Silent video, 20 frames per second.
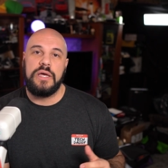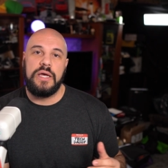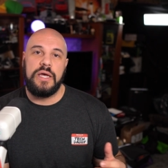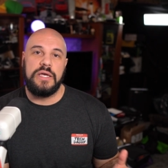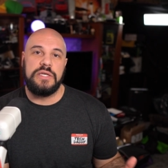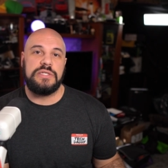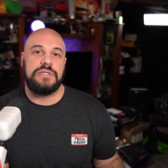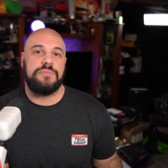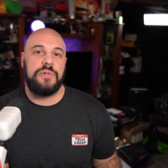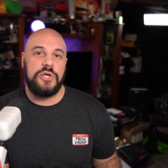
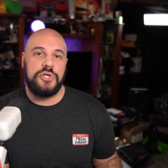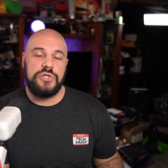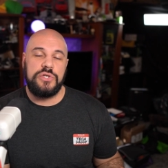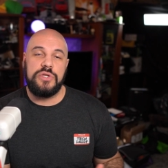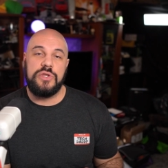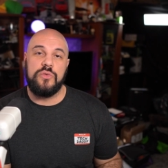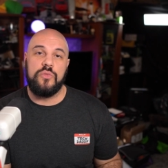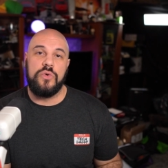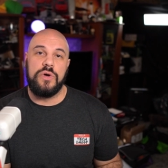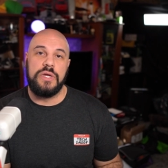especially
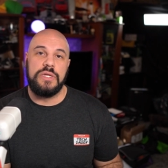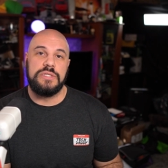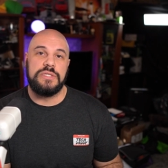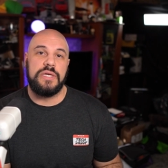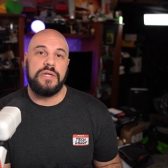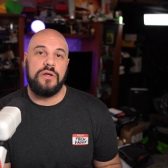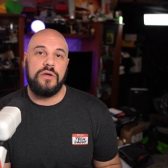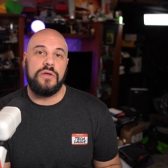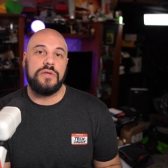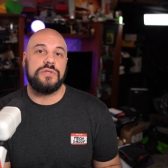the ones
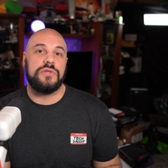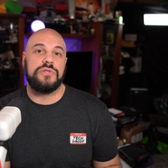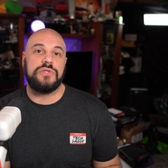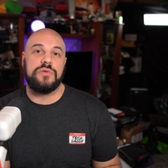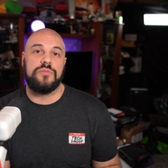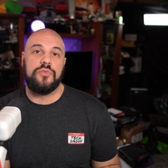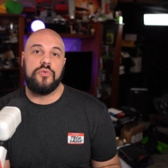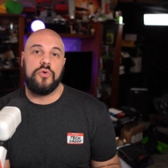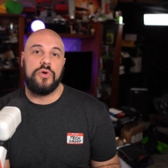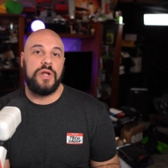that also
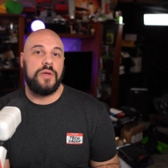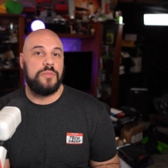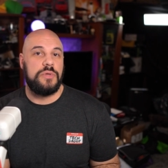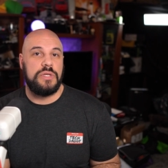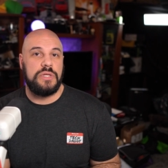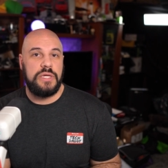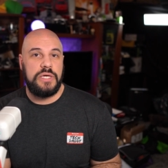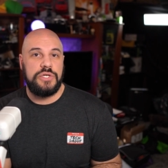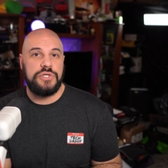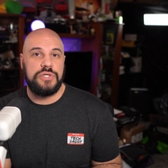support
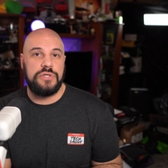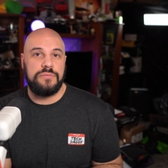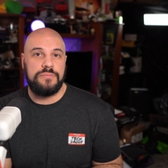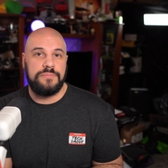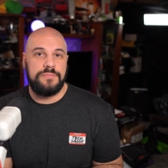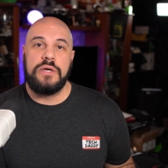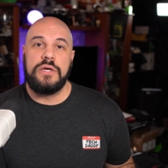emulation.